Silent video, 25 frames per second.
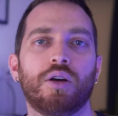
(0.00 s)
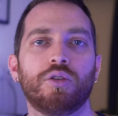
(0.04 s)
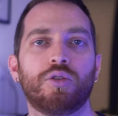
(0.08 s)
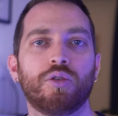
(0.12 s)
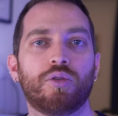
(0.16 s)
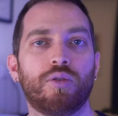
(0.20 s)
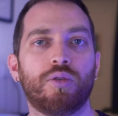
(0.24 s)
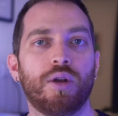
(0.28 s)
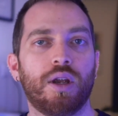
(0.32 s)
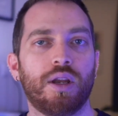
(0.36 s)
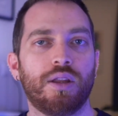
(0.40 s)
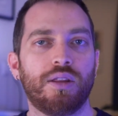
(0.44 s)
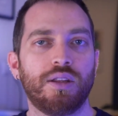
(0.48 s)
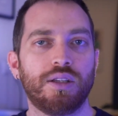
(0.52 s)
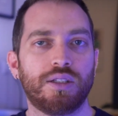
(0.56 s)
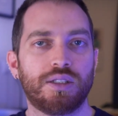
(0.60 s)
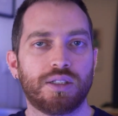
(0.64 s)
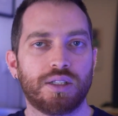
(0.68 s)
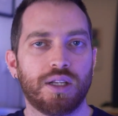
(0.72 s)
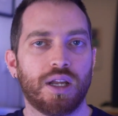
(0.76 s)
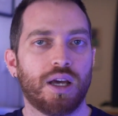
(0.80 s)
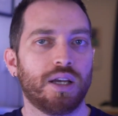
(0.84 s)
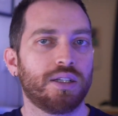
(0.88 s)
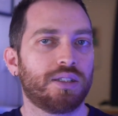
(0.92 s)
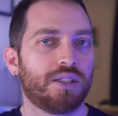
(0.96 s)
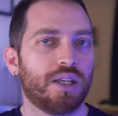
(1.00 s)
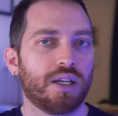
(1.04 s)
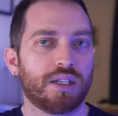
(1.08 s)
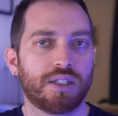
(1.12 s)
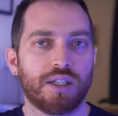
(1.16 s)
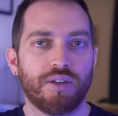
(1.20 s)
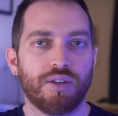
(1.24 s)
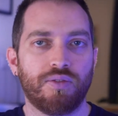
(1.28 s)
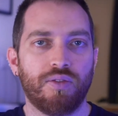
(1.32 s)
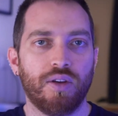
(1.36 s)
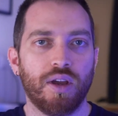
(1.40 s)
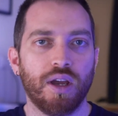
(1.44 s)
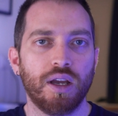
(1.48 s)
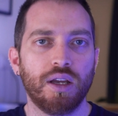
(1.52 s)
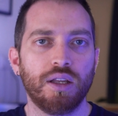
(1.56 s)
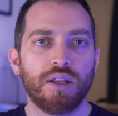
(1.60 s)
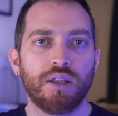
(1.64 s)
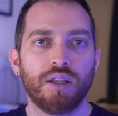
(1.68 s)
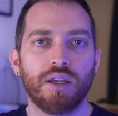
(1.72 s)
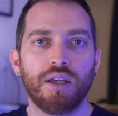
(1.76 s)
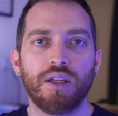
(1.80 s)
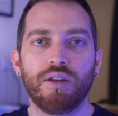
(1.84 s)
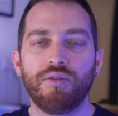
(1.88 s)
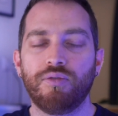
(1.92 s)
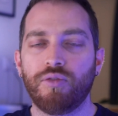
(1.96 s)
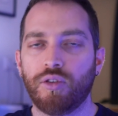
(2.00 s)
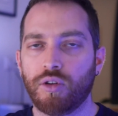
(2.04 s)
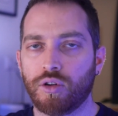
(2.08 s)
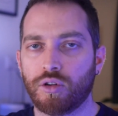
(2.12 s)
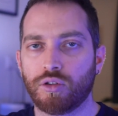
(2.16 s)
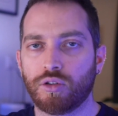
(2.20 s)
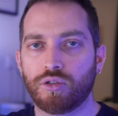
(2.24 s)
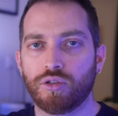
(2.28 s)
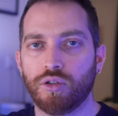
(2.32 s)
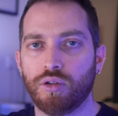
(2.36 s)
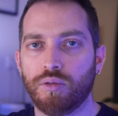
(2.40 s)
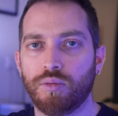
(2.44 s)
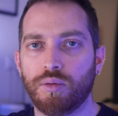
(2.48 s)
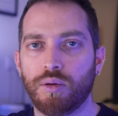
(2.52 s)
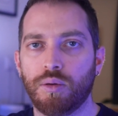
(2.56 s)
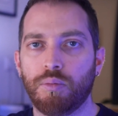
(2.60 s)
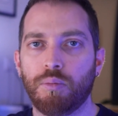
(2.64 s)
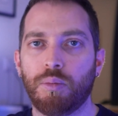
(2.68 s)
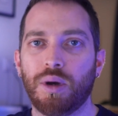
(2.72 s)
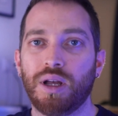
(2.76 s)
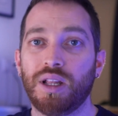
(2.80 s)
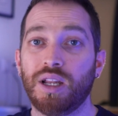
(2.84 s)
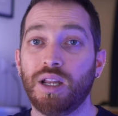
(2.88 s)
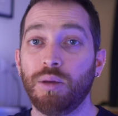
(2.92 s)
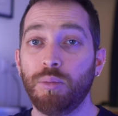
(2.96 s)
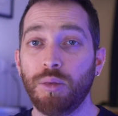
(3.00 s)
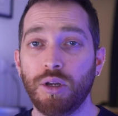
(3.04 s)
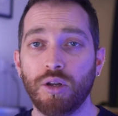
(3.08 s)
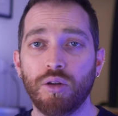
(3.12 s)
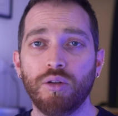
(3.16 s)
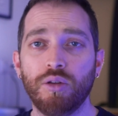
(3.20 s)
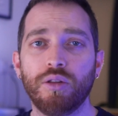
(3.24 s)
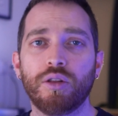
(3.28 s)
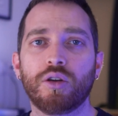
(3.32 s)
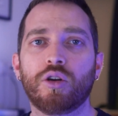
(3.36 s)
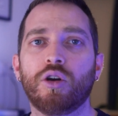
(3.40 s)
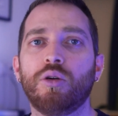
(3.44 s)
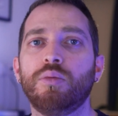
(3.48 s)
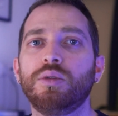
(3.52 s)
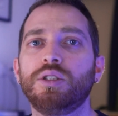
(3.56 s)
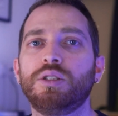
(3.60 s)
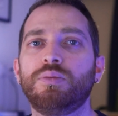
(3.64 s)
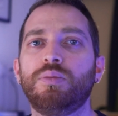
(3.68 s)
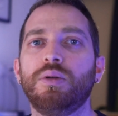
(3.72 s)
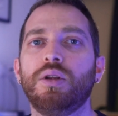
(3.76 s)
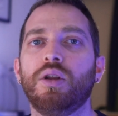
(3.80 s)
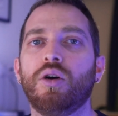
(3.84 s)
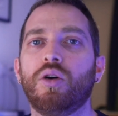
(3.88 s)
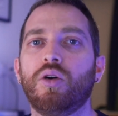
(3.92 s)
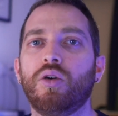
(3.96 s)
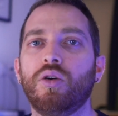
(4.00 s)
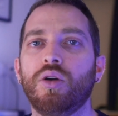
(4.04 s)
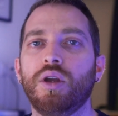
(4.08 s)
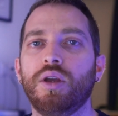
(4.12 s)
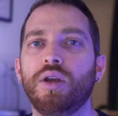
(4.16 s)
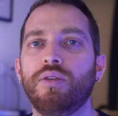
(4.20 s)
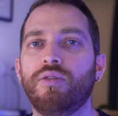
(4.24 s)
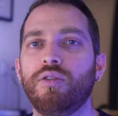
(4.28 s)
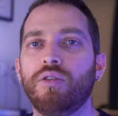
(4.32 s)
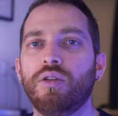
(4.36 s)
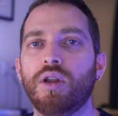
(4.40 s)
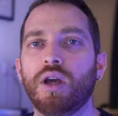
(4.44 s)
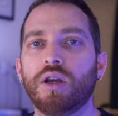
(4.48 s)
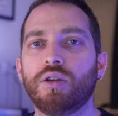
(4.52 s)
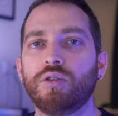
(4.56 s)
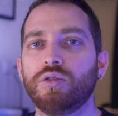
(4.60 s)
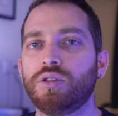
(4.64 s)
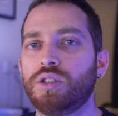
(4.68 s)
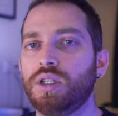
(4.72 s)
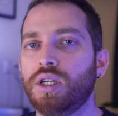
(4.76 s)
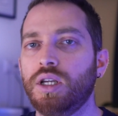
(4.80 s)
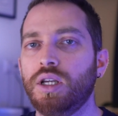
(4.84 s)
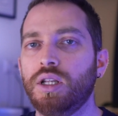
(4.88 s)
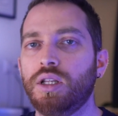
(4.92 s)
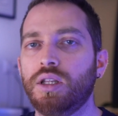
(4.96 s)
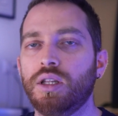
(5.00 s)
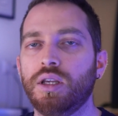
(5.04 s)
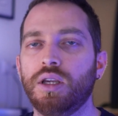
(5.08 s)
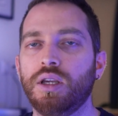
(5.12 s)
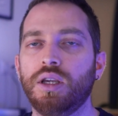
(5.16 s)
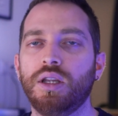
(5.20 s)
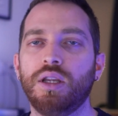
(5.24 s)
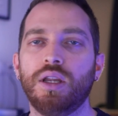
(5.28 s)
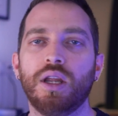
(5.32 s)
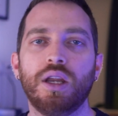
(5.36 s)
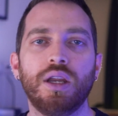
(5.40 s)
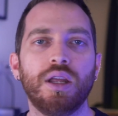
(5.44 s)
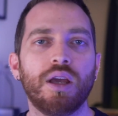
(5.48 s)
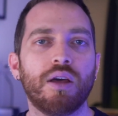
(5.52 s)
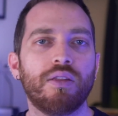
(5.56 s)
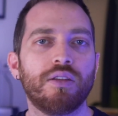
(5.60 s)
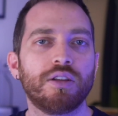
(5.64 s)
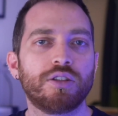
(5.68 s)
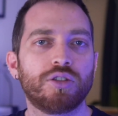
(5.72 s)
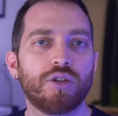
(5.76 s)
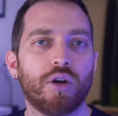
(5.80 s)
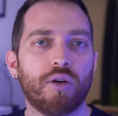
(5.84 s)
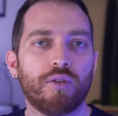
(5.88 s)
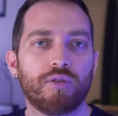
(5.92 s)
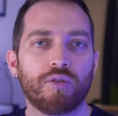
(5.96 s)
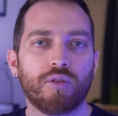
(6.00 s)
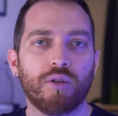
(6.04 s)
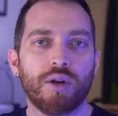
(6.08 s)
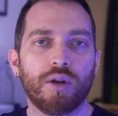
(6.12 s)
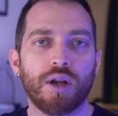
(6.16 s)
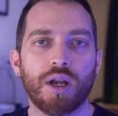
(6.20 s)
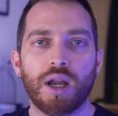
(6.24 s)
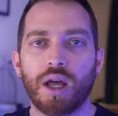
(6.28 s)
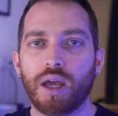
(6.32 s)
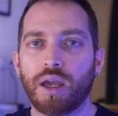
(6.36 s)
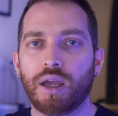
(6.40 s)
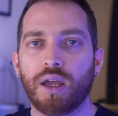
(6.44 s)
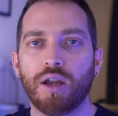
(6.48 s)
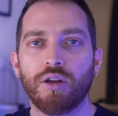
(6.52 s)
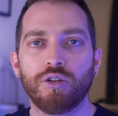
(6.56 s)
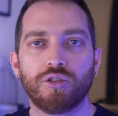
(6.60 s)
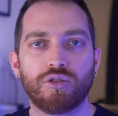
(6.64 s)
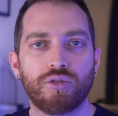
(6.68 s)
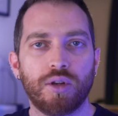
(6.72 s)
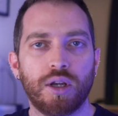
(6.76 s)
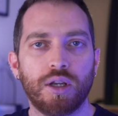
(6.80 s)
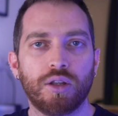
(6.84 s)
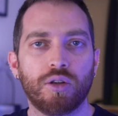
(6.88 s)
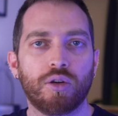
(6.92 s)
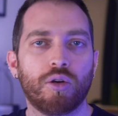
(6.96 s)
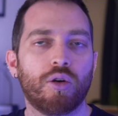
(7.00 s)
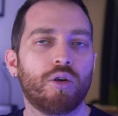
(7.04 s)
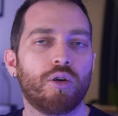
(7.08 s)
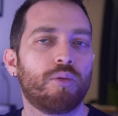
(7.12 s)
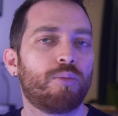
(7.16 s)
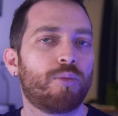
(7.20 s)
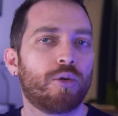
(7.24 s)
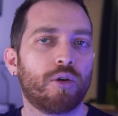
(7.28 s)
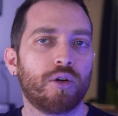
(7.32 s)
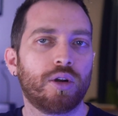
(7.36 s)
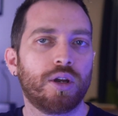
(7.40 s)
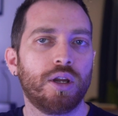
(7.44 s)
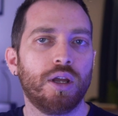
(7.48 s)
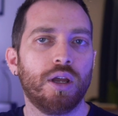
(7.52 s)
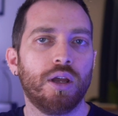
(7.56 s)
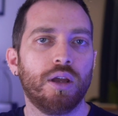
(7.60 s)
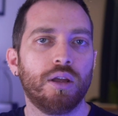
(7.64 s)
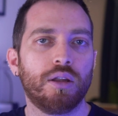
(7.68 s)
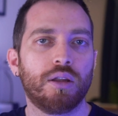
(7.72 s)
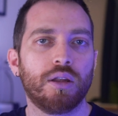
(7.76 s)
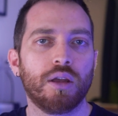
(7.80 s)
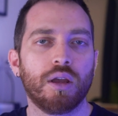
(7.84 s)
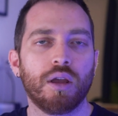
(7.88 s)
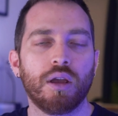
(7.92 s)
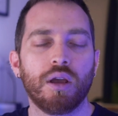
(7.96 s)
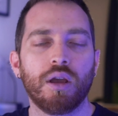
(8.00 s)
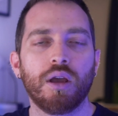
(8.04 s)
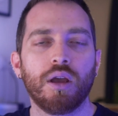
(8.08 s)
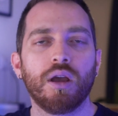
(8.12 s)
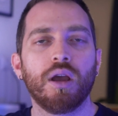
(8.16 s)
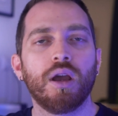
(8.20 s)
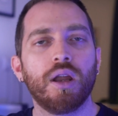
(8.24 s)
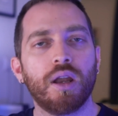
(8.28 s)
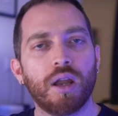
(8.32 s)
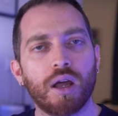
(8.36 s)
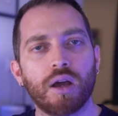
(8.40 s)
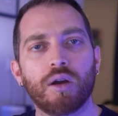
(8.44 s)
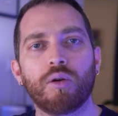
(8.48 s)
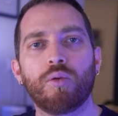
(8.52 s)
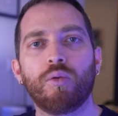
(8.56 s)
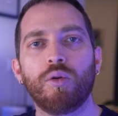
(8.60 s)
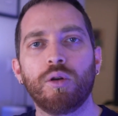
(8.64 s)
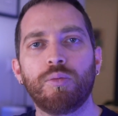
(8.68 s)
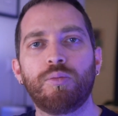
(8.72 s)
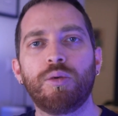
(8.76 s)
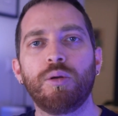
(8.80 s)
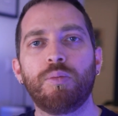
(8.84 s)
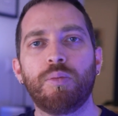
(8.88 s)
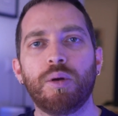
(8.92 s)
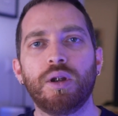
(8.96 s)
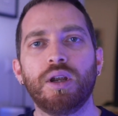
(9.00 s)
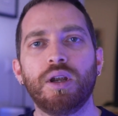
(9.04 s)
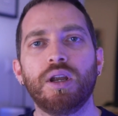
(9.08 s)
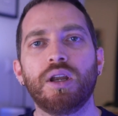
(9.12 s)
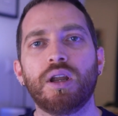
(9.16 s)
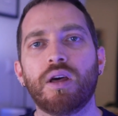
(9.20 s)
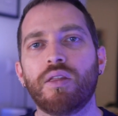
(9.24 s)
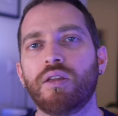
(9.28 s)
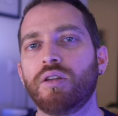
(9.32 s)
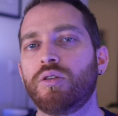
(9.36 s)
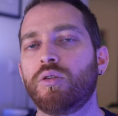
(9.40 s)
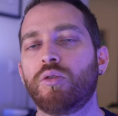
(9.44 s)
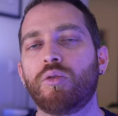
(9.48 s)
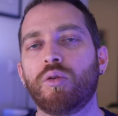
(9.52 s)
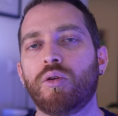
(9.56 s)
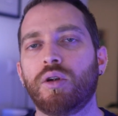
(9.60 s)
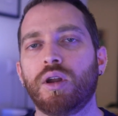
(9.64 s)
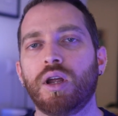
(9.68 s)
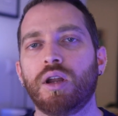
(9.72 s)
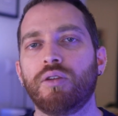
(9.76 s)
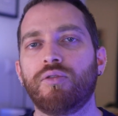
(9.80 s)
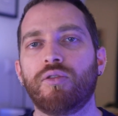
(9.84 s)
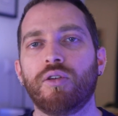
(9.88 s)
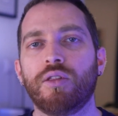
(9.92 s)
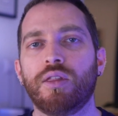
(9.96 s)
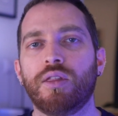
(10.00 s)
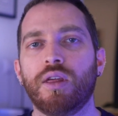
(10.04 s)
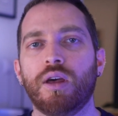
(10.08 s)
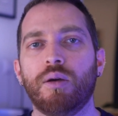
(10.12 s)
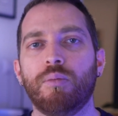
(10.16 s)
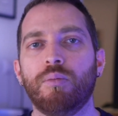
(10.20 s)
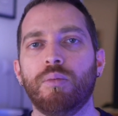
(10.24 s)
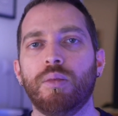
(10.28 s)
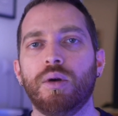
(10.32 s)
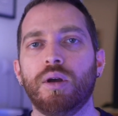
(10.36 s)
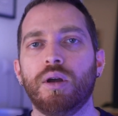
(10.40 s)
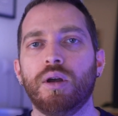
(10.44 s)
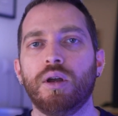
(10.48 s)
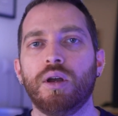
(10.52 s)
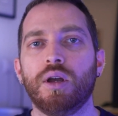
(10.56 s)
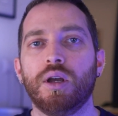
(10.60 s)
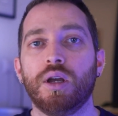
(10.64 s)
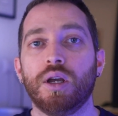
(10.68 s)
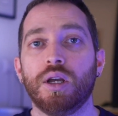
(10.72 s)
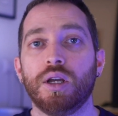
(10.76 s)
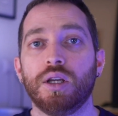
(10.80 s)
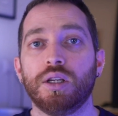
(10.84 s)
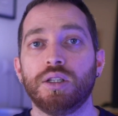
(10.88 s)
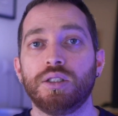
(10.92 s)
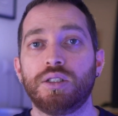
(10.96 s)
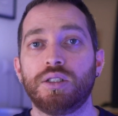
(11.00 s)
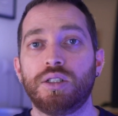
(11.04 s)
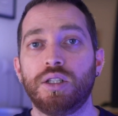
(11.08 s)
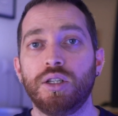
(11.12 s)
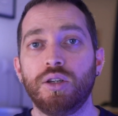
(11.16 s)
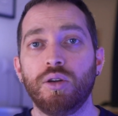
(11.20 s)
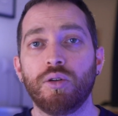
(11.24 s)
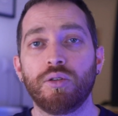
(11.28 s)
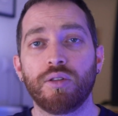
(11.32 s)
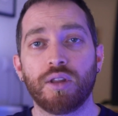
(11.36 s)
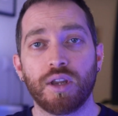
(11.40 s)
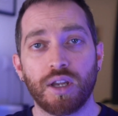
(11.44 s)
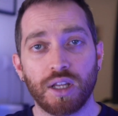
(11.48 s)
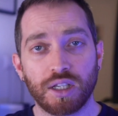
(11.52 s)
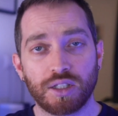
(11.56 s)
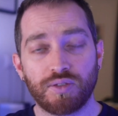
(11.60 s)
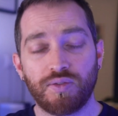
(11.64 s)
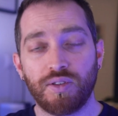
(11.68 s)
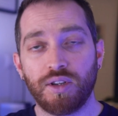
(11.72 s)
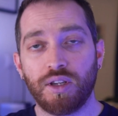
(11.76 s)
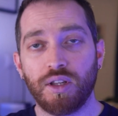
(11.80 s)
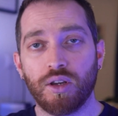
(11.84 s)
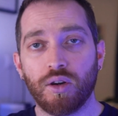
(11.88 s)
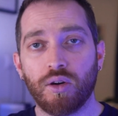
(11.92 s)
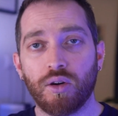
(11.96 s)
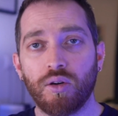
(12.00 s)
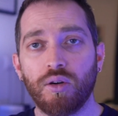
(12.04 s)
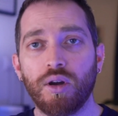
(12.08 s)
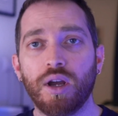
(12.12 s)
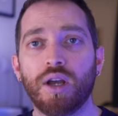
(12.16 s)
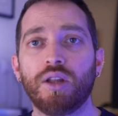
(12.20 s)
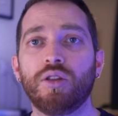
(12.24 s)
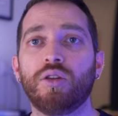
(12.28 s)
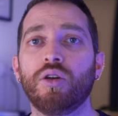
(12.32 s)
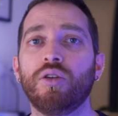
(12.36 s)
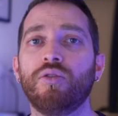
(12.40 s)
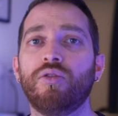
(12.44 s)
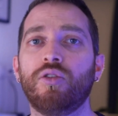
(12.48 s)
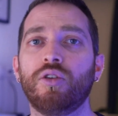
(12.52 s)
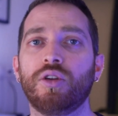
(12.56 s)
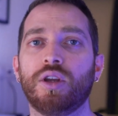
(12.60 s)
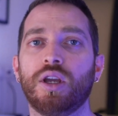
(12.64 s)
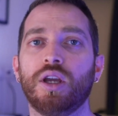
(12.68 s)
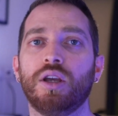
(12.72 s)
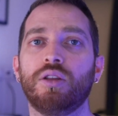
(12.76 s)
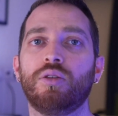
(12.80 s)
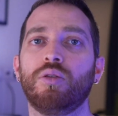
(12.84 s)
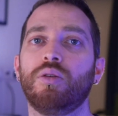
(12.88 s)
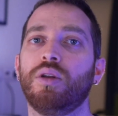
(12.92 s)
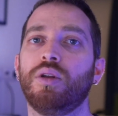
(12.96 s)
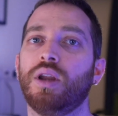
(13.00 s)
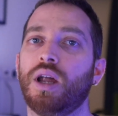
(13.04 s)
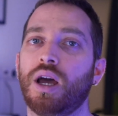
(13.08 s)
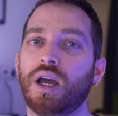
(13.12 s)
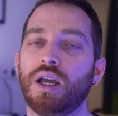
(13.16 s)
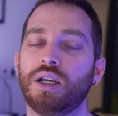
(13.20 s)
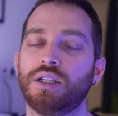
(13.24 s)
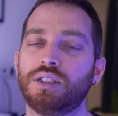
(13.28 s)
to create this slice text effect in Photoshop, but let me know in the comments below if you'd like to see it in any other software like Illustrator or Procreate, and I will prepare another tutorial for them. See you in the next video, and don't forget to like,